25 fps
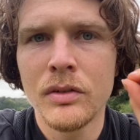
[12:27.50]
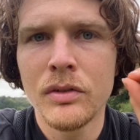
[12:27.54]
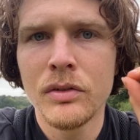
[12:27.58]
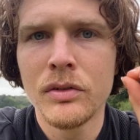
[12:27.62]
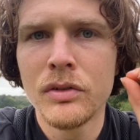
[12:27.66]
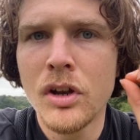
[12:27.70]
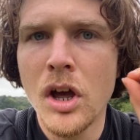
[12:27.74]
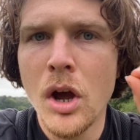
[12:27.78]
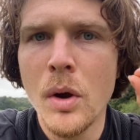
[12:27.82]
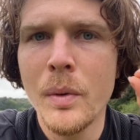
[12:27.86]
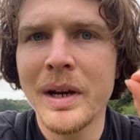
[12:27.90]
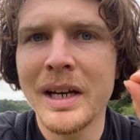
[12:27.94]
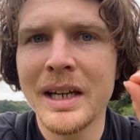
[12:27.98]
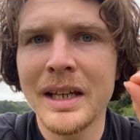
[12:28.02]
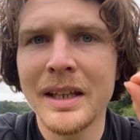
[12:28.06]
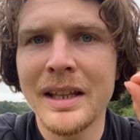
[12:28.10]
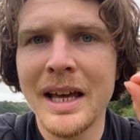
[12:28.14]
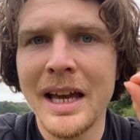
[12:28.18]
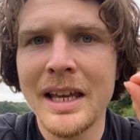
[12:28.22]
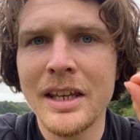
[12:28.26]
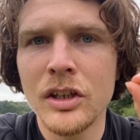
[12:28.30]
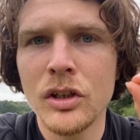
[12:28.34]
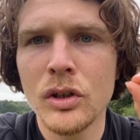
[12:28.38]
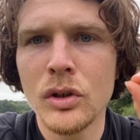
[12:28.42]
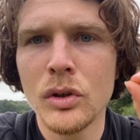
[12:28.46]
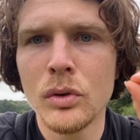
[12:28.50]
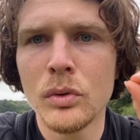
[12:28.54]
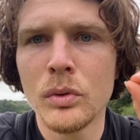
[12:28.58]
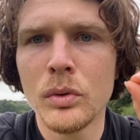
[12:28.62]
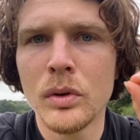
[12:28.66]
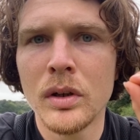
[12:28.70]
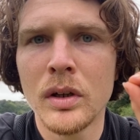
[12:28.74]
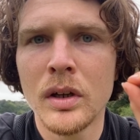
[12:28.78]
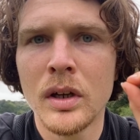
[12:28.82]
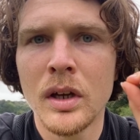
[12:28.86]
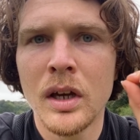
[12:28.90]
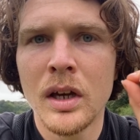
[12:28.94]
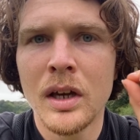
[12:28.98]
knowing that you
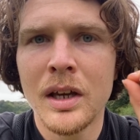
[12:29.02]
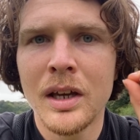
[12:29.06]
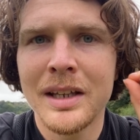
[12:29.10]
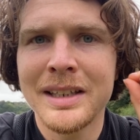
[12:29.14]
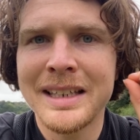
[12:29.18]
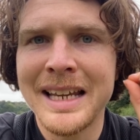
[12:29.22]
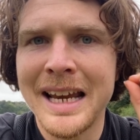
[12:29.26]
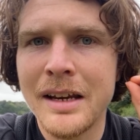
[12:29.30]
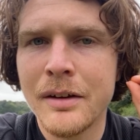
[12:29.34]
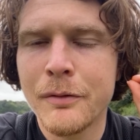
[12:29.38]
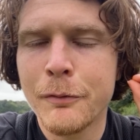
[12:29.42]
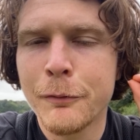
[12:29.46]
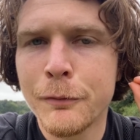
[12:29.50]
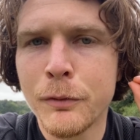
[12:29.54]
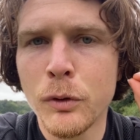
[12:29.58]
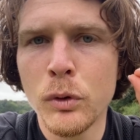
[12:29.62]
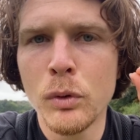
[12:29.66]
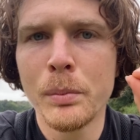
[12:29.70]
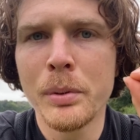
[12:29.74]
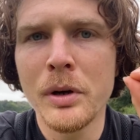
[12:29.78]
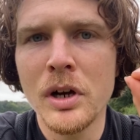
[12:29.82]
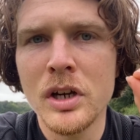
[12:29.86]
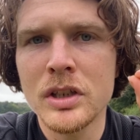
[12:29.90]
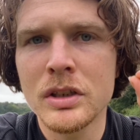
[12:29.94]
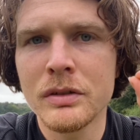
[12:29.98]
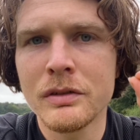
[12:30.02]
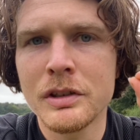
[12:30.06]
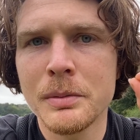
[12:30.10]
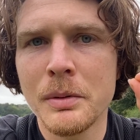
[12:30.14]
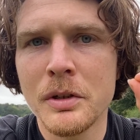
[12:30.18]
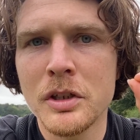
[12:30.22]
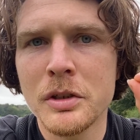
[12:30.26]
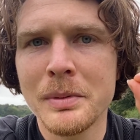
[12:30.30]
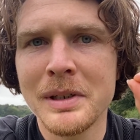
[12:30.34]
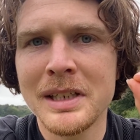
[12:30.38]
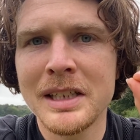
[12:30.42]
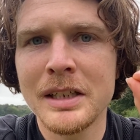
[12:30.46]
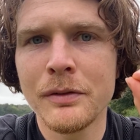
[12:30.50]
take full personal
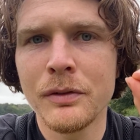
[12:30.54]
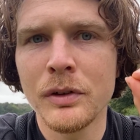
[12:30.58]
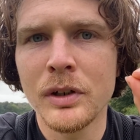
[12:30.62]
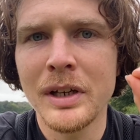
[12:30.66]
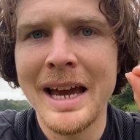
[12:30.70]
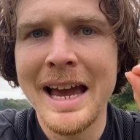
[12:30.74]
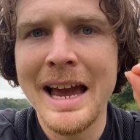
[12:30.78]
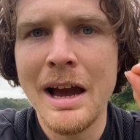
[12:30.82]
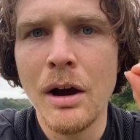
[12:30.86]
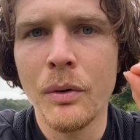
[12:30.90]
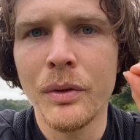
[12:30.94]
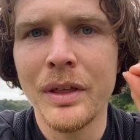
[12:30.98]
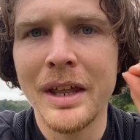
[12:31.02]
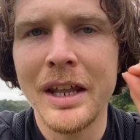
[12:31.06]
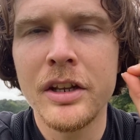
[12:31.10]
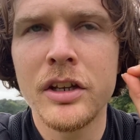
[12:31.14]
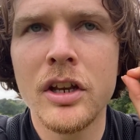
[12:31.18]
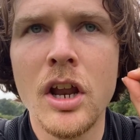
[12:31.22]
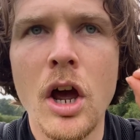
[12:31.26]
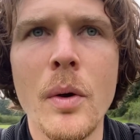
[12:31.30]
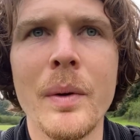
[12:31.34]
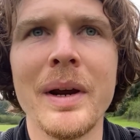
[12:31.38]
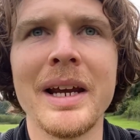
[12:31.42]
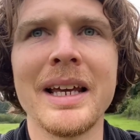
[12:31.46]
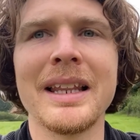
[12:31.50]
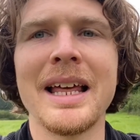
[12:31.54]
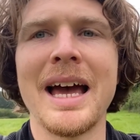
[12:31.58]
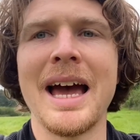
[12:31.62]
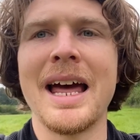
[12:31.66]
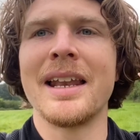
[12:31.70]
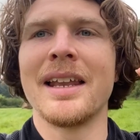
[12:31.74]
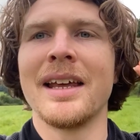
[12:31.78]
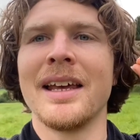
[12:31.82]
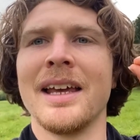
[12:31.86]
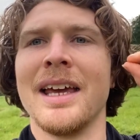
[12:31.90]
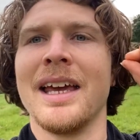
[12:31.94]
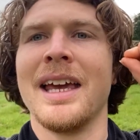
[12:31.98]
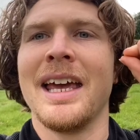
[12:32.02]
responsibility for your health, and knowing that
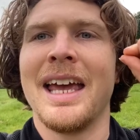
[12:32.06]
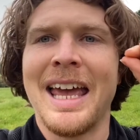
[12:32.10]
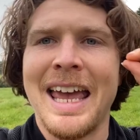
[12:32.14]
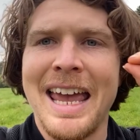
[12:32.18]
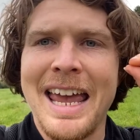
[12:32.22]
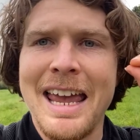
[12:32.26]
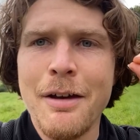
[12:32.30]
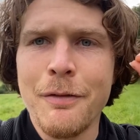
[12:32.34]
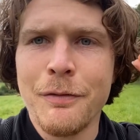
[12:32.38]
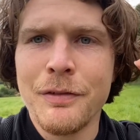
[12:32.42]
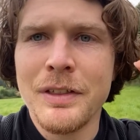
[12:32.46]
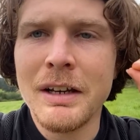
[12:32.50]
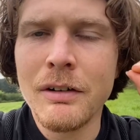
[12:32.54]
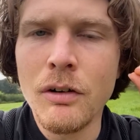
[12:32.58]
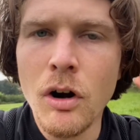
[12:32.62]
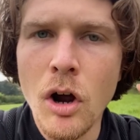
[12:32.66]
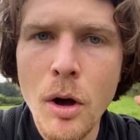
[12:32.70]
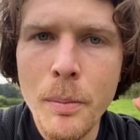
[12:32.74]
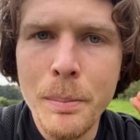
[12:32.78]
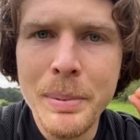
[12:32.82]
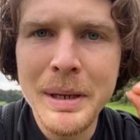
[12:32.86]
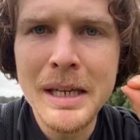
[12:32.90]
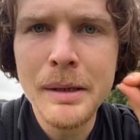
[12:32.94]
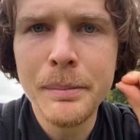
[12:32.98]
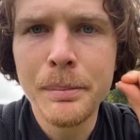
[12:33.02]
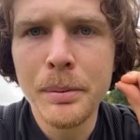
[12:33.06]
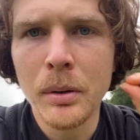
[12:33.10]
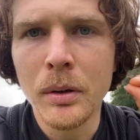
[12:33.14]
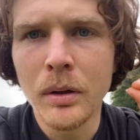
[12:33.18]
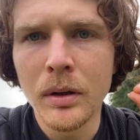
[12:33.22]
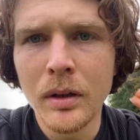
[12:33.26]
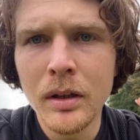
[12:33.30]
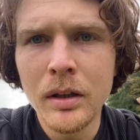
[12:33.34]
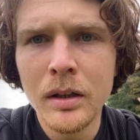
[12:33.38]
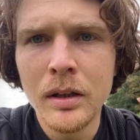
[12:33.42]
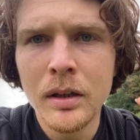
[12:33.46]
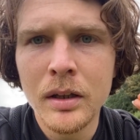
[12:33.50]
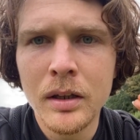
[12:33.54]
if there are
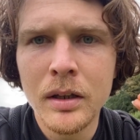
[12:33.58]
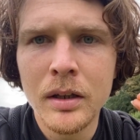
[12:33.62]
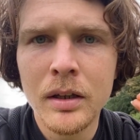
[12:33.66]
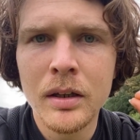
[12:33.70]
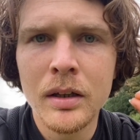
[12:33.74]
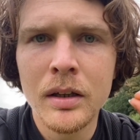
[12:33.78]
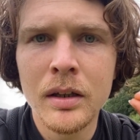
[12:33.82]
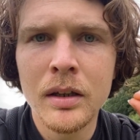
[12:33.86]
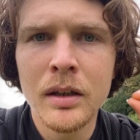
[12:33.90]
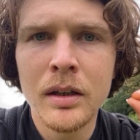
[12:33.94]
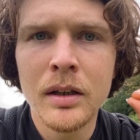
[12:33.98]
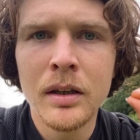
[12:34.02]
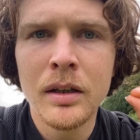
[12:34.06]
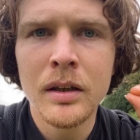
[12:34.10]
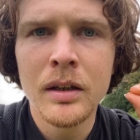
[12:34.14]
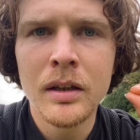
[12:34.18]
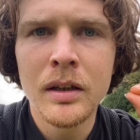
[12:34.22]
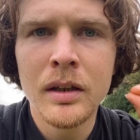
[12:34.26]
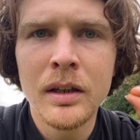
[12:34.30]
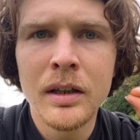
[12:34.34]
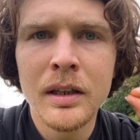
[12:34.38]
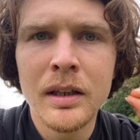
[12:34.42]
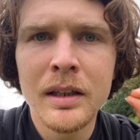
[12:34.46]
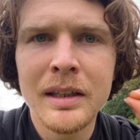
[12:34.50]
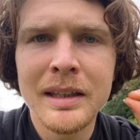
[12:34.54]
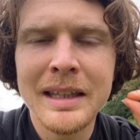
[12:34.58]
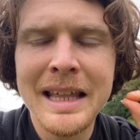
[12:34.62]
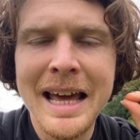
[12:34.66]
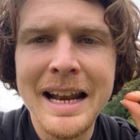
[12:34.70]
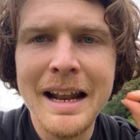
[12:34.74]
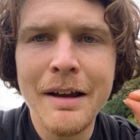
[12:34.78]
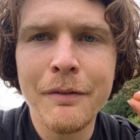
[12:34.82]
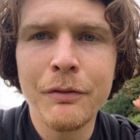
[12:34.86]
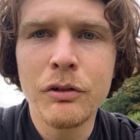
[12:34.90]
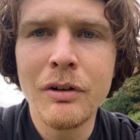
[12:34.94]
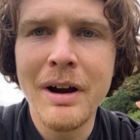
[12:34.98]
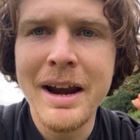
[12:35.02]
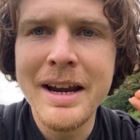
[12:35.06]
people that
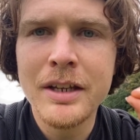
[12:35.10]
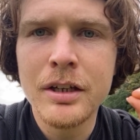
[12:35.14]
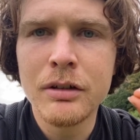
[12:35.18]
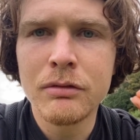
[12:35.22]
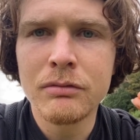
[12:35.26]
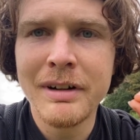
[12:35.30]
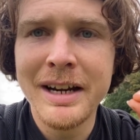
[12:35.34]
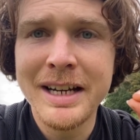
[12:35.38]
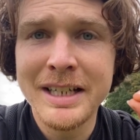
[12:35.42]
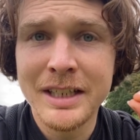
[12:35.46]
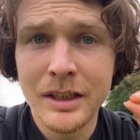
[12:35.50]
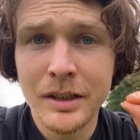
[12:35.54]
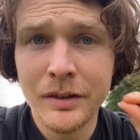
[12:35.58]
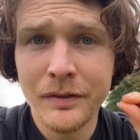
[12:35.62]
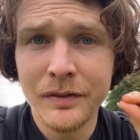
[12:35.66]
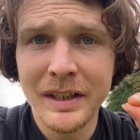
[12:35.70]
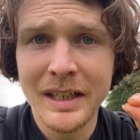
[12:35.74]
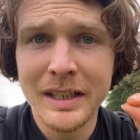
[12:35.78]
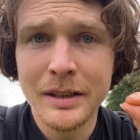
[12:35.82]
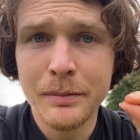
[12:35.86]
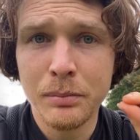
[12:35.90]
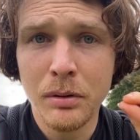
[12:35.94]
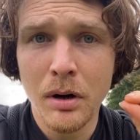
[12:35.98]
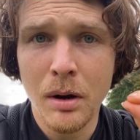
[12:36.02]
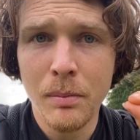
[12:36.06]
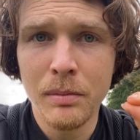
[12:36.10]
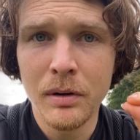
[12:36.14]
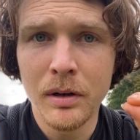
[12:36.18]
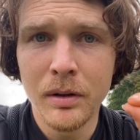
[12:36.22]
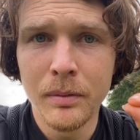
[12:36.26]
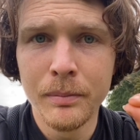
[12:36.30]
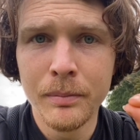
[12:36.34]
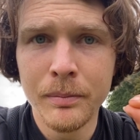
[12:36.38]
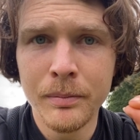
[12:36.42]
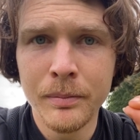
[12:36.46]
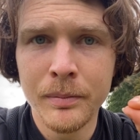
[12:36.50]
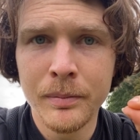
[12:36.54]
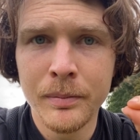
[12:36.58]
have greater risk of this
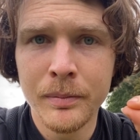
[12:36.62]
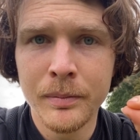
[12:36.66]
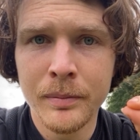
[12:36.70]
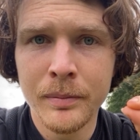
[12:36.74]
problem,